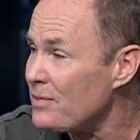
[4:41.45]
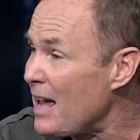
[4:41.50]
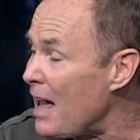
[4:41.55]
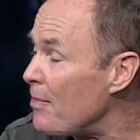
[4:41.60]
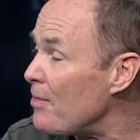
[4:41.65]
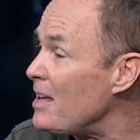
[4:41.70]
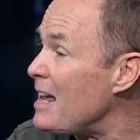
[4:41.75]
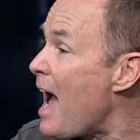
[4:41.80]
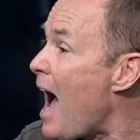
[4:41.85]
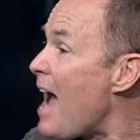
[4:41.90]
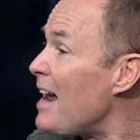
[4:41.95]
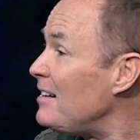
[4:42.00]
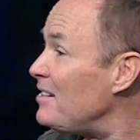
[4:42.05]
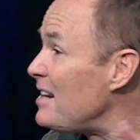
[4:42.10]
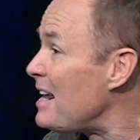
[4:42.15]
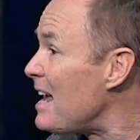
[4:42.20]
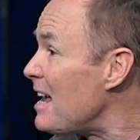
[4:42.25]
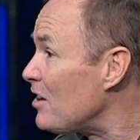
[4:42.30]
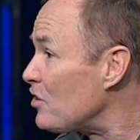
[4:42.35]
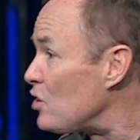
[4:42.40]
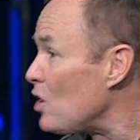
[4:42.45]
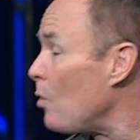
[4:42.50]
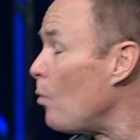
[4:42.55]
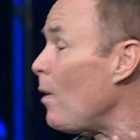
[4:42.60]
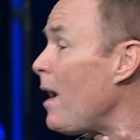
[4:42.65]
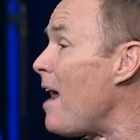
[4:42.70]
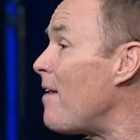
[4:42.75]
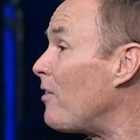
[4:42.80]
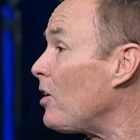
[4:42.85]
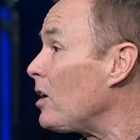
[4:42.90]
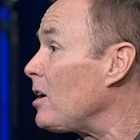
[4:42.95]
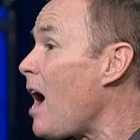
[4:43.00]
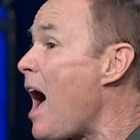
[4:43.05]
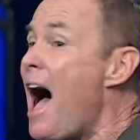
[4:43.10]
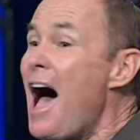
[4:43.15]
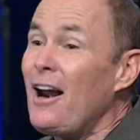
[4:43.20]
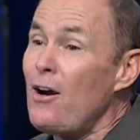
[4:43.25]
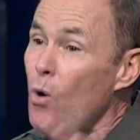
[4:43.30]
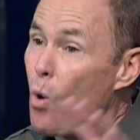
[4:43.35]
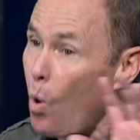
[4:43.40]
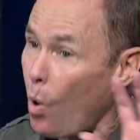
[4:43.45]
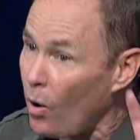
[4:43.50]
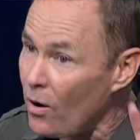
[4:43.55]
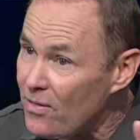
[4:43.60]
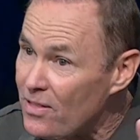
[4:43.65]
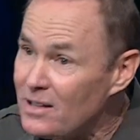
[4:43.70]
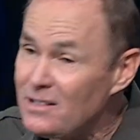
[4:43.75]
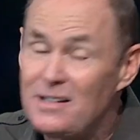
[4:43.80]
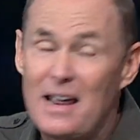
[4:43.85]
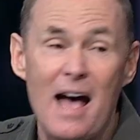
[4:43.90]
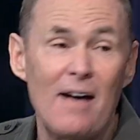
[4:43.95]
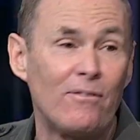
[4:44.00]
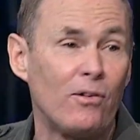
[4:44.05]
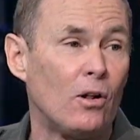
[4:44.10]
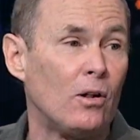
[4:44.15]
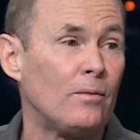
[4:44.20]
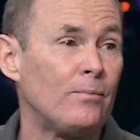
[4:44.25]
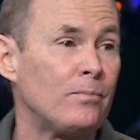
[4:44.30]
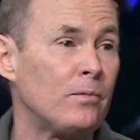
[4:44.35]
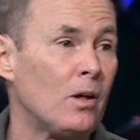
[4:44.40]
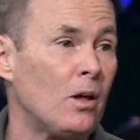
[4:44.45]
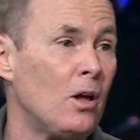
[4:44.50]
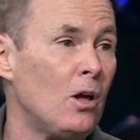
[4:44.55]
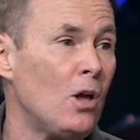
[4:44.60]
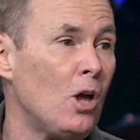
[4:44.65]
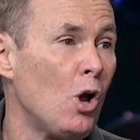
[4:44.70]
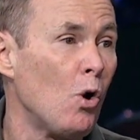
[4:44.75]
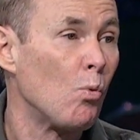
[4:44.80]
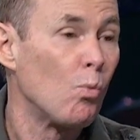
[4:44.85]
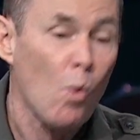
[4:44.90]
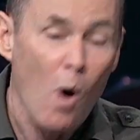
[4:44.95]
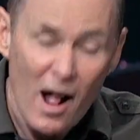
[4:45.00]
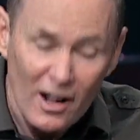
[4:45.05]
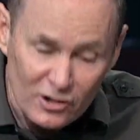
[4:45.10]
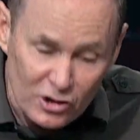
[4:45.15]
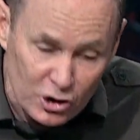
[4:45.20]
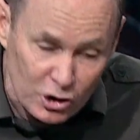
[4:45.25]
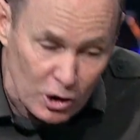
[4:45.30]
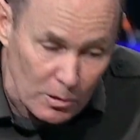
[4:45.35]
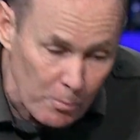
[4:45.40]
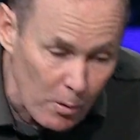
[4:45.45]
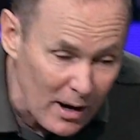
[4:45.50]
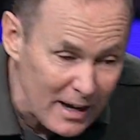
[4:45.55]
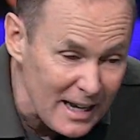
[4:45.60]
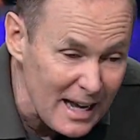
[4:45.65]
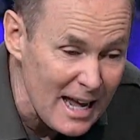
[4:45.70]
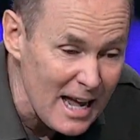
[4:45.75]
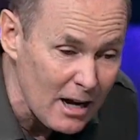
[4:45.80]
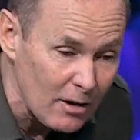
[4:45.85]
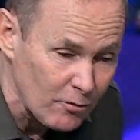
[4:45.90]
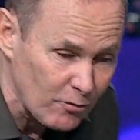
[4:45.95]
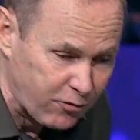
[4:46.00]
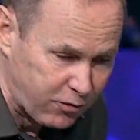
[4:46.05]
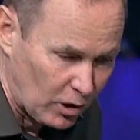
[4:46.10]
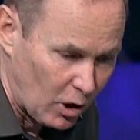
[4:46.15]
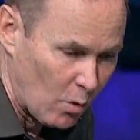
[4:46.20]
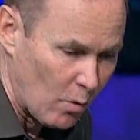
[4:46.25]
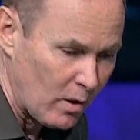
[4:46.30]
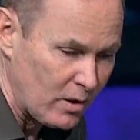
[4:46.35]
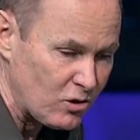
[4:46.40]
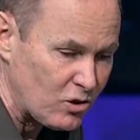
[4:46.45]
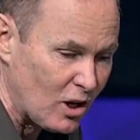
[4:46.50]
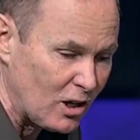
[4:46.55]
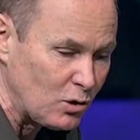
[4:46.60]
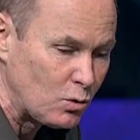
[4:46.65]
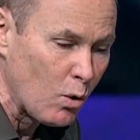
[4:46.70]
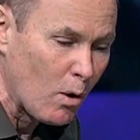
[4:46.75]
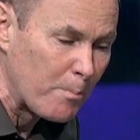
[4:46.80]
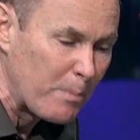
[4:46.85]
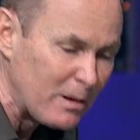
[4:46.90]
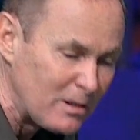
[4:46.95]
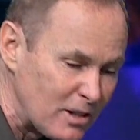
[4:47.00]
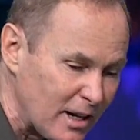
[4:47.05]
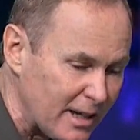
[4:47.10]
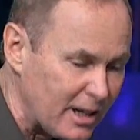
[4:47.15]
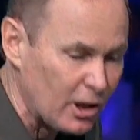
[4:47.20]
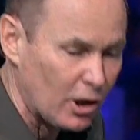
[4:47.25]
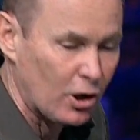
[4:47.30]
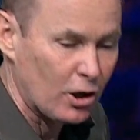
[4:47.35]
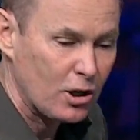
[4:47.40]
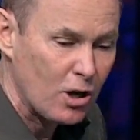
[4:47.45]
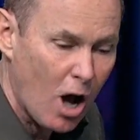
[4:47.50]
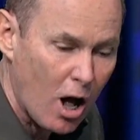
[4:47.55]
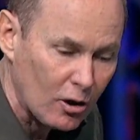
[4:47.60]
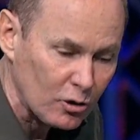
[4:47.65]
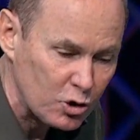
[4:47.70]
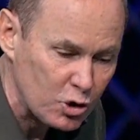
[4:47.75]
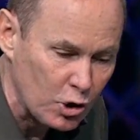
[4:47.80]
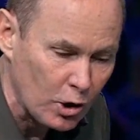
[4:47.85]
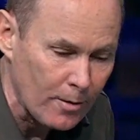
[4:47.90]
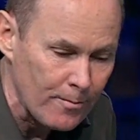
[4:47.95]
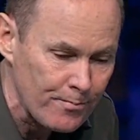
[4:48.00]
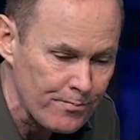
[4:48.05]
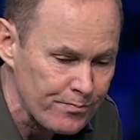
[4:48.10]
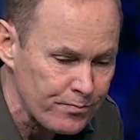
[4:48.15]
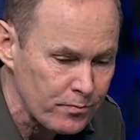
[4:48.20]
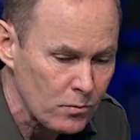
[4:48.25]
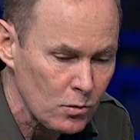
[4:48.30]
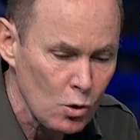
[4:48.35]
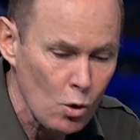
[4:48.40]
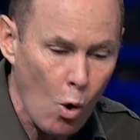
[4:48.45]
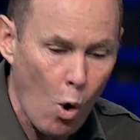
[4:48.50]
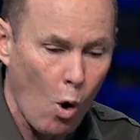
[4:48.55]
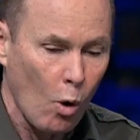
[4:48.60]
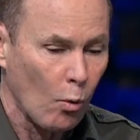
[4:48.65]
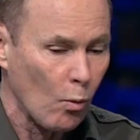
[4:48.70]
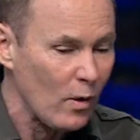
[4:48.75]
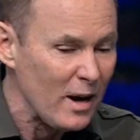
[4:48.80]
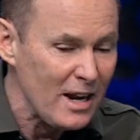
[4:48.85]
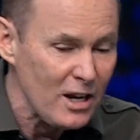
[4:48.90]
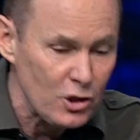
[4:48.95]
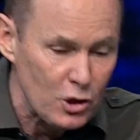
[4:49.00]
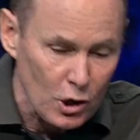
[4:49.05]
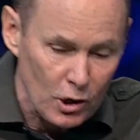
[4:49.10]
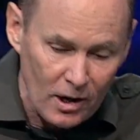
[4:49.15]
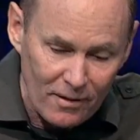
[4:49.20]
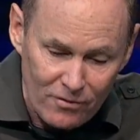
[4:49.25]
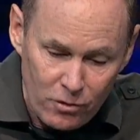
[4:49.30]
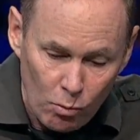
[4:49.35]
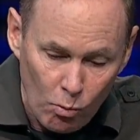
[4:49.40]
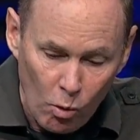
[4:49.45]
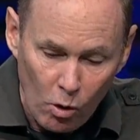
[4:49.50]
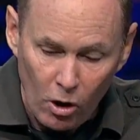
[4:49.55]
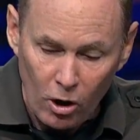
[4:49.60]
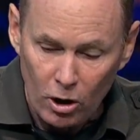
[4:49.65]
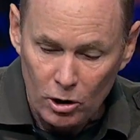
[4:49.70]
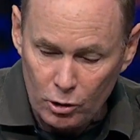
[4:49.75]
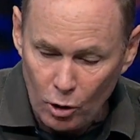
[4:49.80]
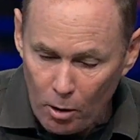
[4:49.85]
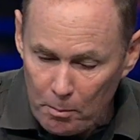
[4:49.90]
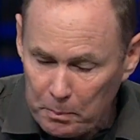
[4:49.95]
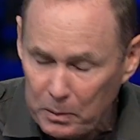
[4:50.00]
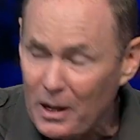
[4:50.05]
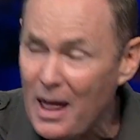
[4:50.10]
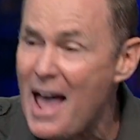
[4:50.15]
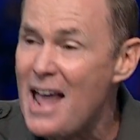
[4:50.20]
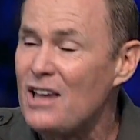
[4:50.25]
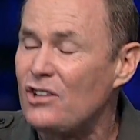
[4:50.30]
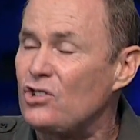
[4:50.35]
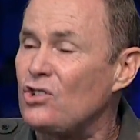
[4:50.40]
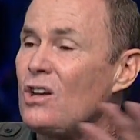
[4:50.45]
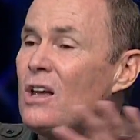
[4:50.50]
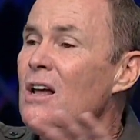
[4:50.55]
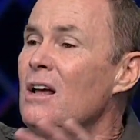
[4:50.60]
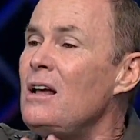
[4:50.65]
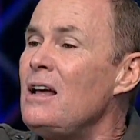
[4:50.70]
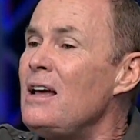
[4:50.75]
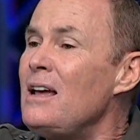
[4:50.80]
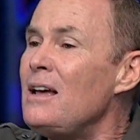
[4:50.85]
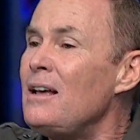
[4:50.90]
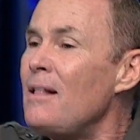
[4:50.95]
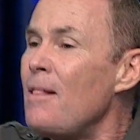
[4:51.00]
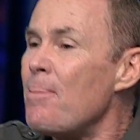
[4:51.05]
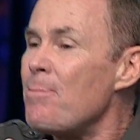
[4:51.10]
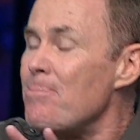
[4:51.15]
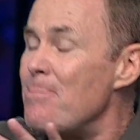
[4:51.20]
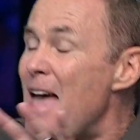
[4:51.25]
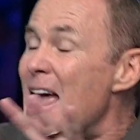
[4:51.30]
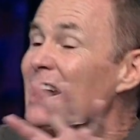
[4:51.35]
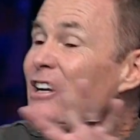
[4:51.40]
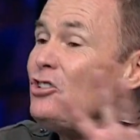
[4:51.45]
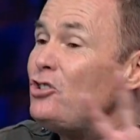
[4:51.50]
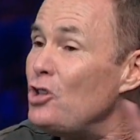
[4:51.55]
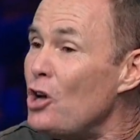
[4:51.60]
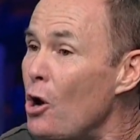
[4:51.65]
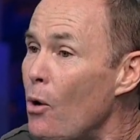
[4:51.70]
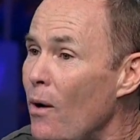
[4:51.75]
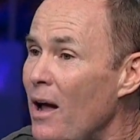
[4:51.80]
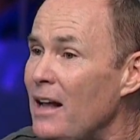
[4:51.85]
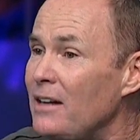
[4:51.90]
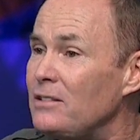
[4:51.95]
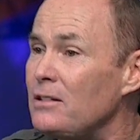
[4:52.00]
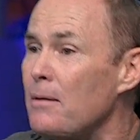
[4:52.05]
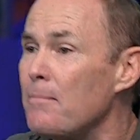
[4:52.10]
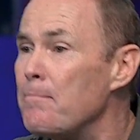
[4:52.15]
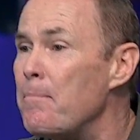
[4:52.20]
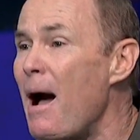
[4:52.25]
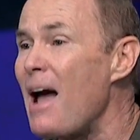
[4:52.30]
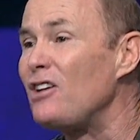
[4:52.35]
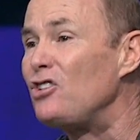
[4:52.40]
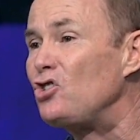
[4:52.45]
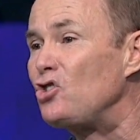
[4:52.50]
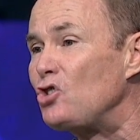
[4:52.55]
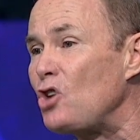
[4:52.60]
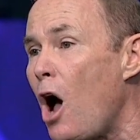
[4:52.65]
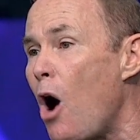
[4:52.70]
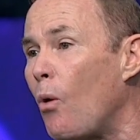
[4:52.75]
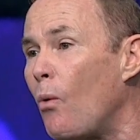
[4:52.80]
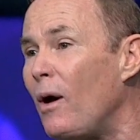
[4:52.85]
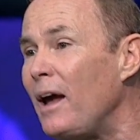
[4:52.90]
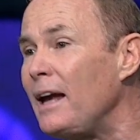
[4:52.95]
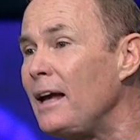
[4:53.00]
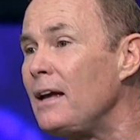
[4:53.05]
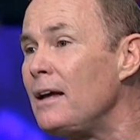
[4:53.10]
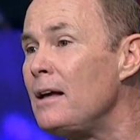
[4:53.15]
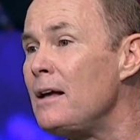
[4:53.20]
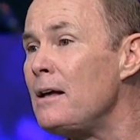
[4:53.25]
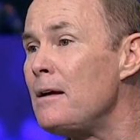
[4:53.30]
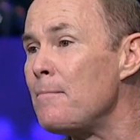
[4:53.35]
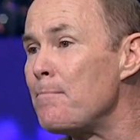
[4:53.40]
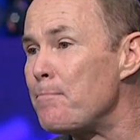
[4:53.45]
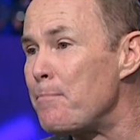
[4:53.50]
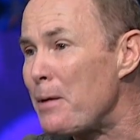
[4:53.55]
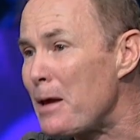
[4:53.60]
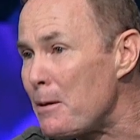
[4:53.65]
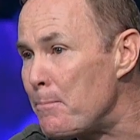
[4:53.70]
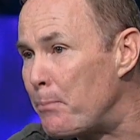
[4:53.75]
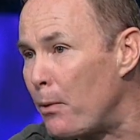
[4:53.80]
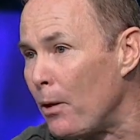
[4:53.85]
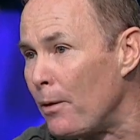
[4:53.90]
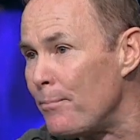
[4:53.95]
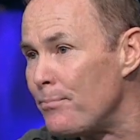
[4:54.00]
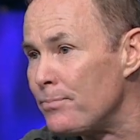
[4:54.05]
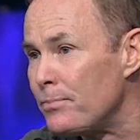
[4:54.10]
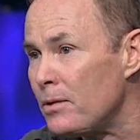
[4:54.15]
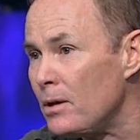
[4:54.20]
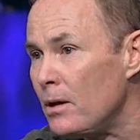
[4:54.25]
And the idea is that whenever God or the devil wants to bring influence into a particular culture or region of the world or place, they do it by sowing people.